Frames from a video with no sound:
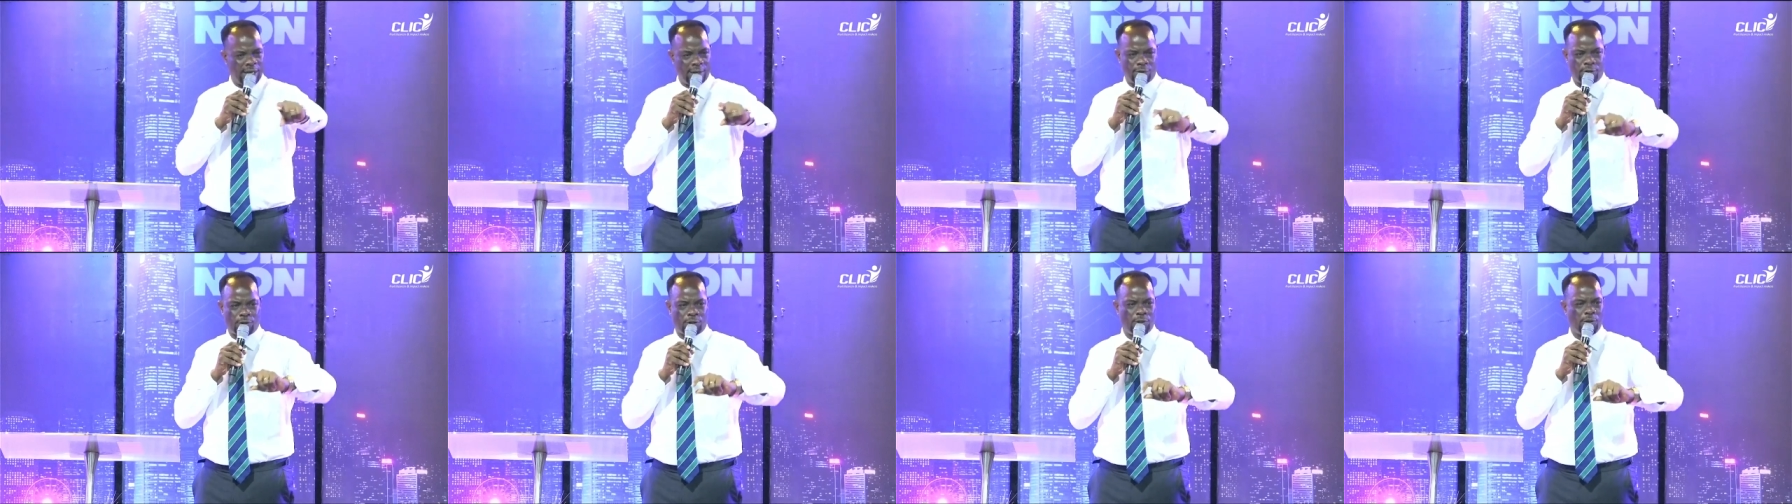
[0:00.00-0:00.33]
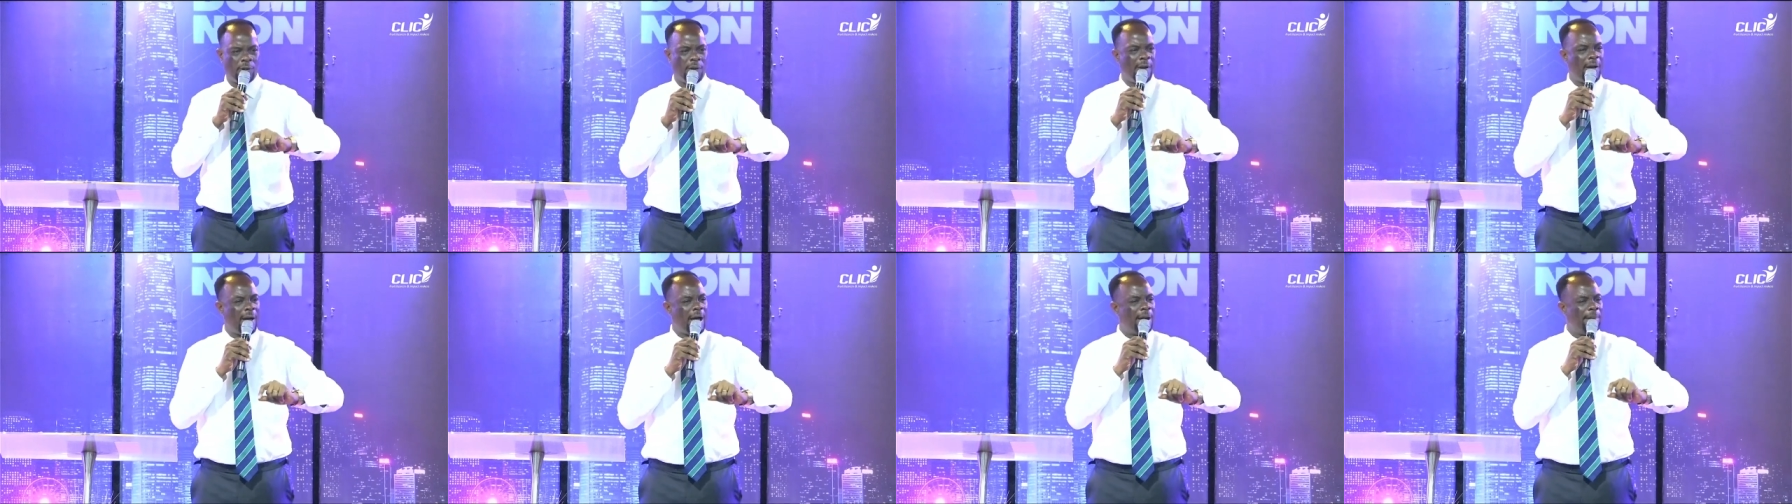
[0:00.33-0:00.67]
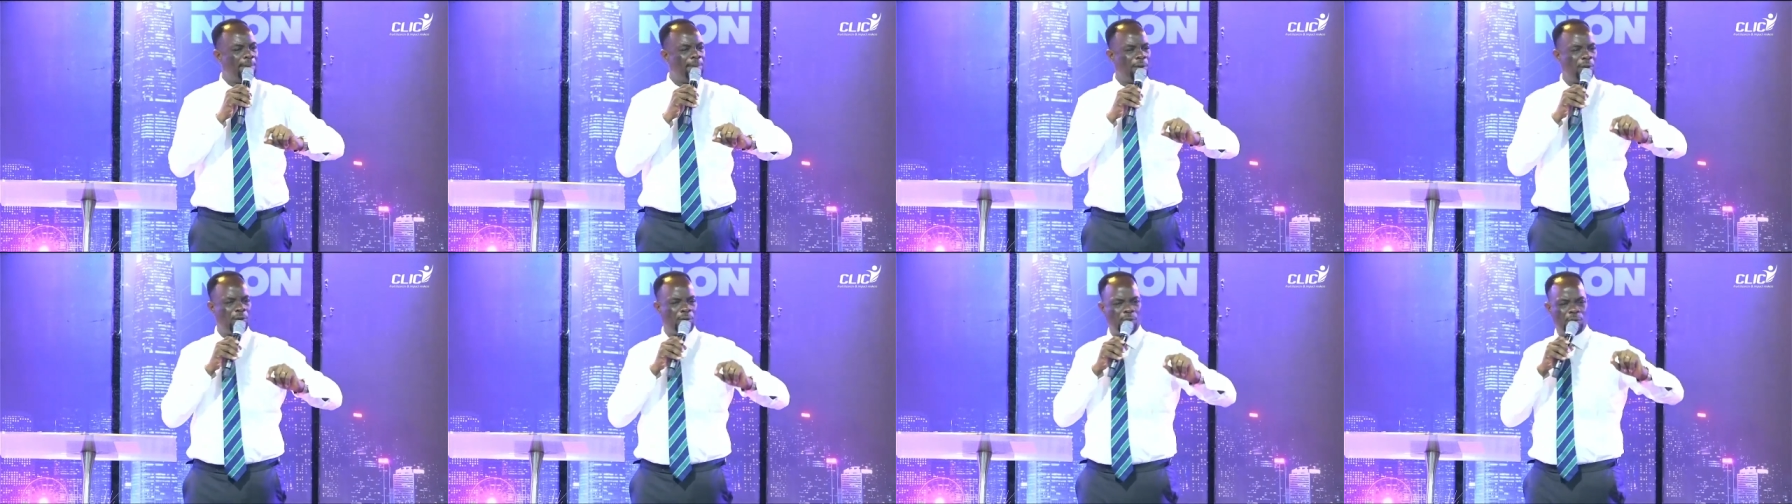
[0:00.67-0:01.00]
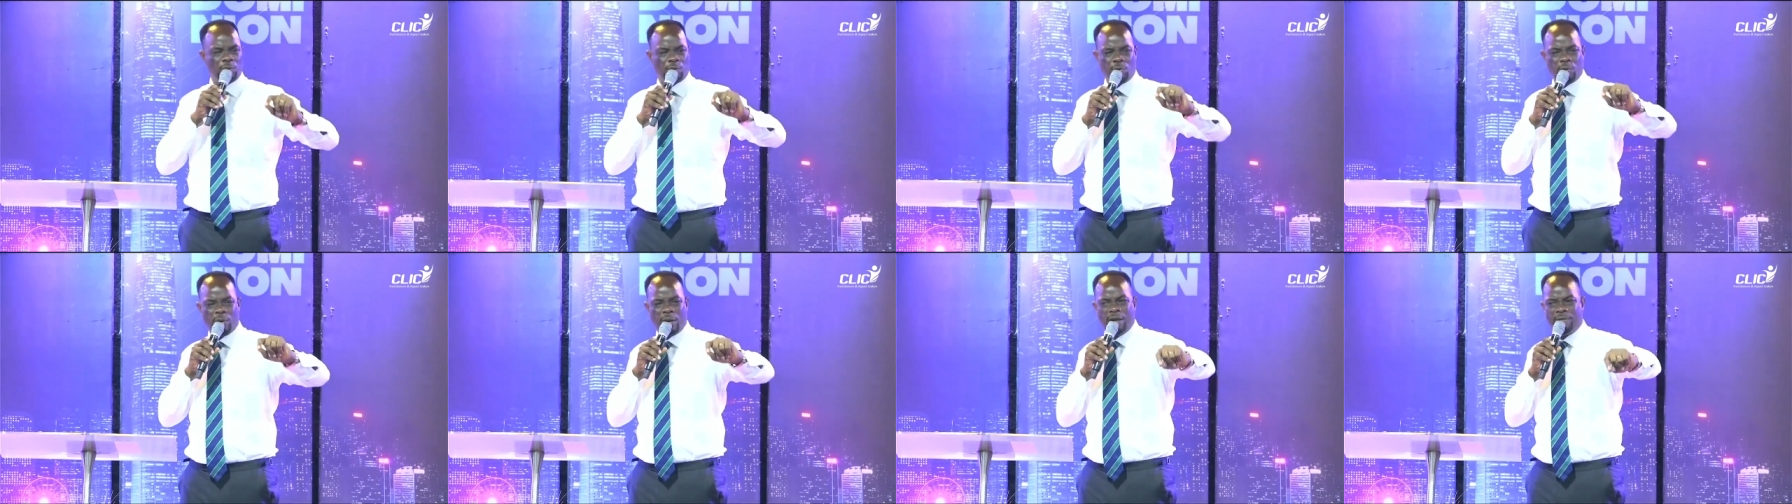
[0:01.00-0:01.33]
you. I'm not going
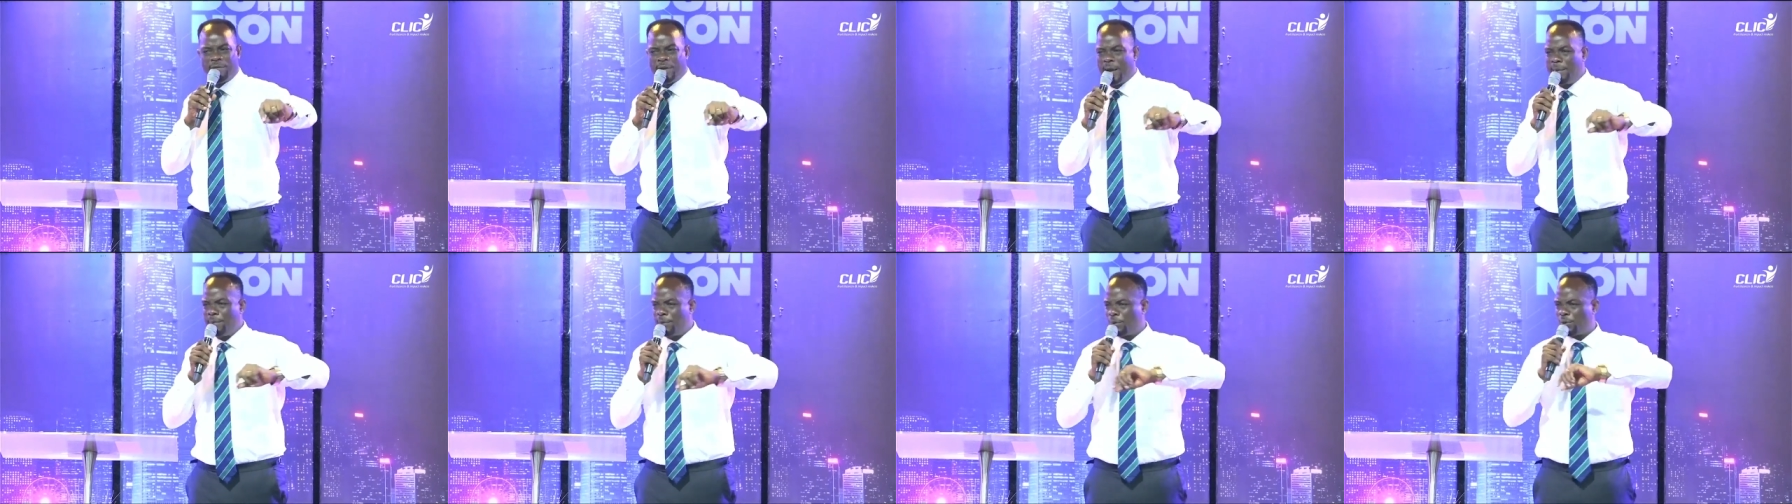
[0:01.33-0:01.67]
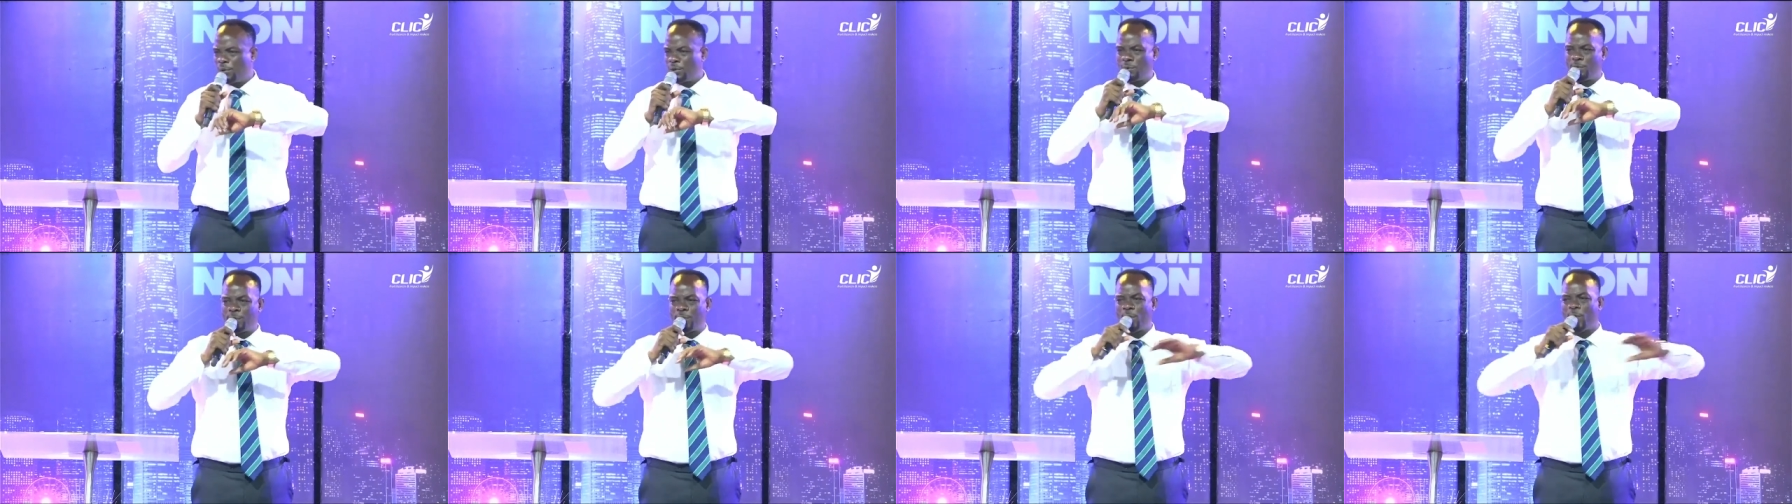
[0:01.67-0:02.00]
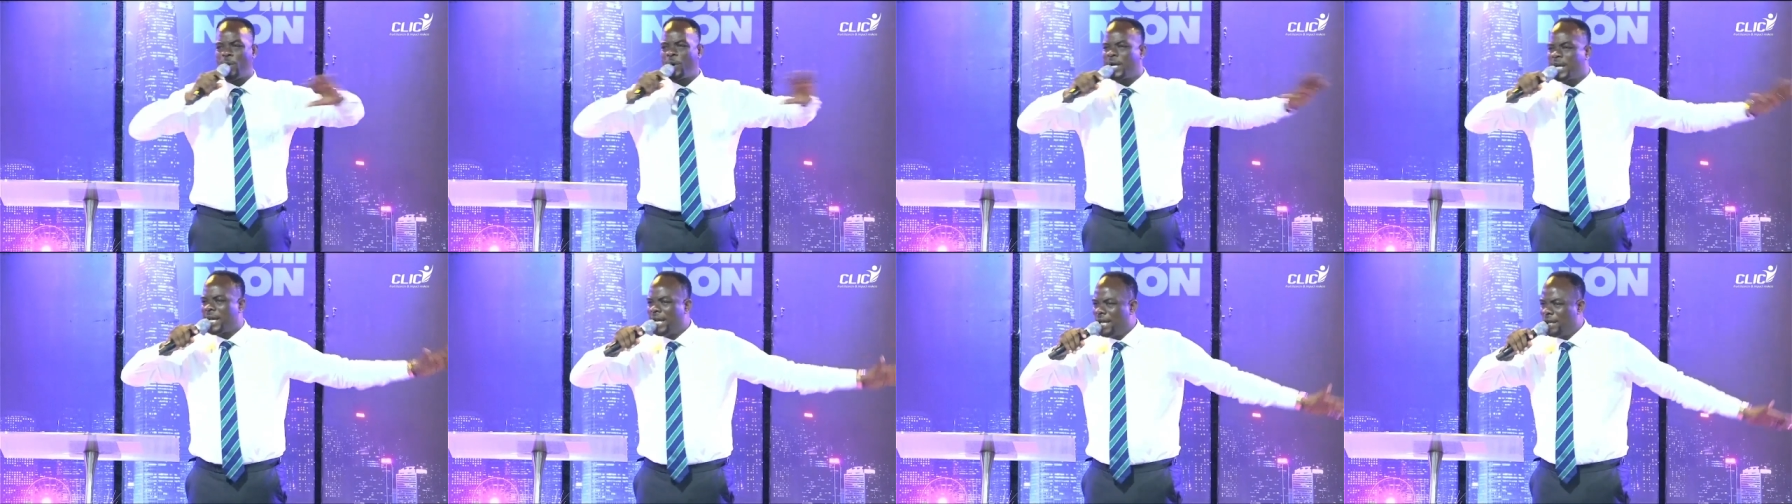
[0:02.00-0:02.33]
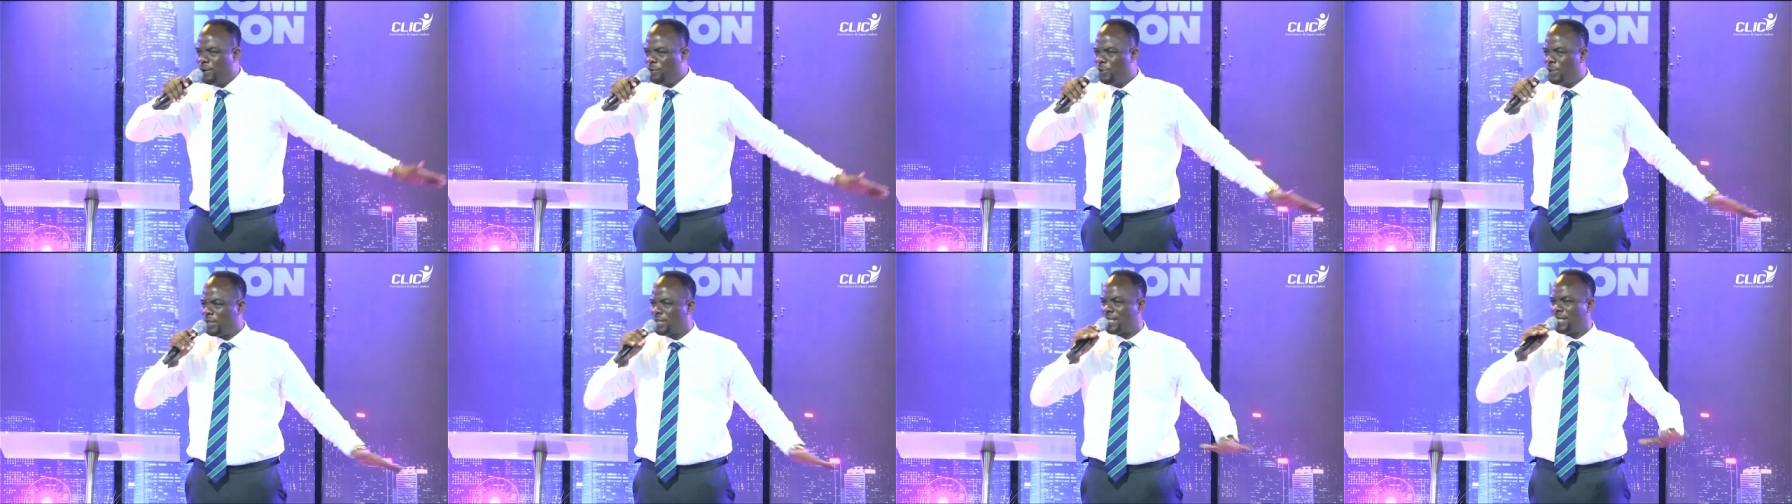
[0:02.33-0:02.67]
to have you. I'm going to be okay
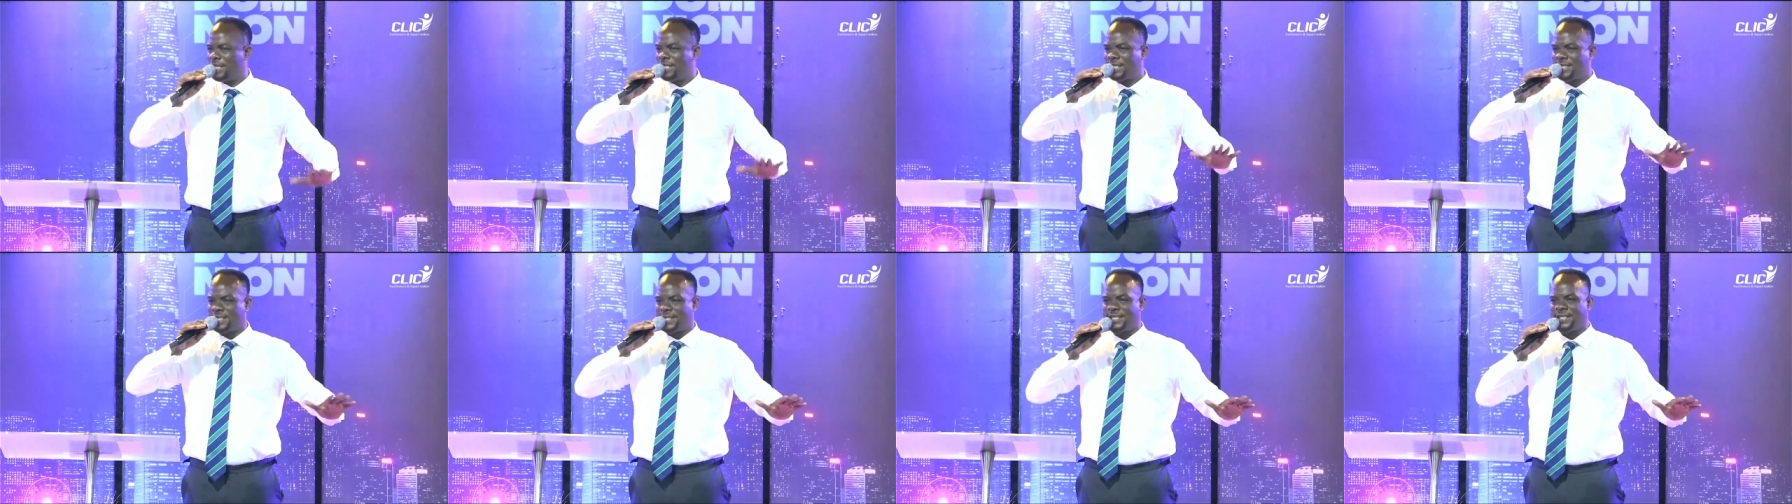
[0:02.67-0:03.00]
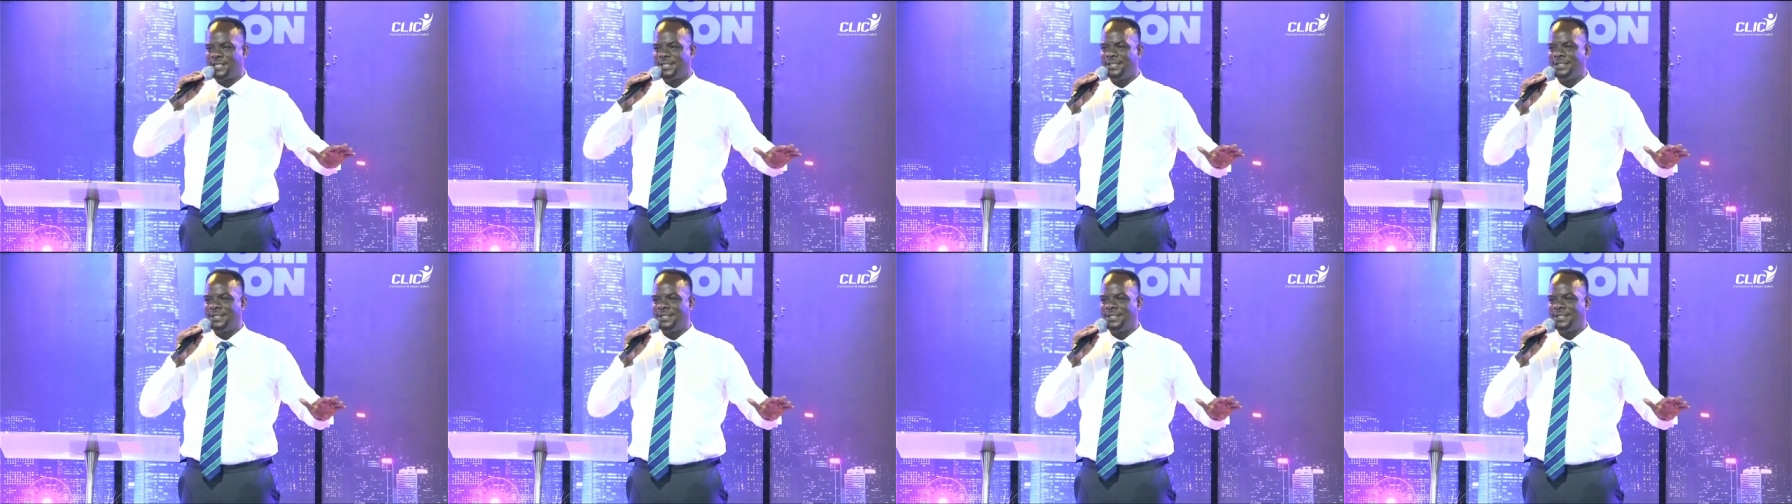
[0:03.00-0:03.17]
with it.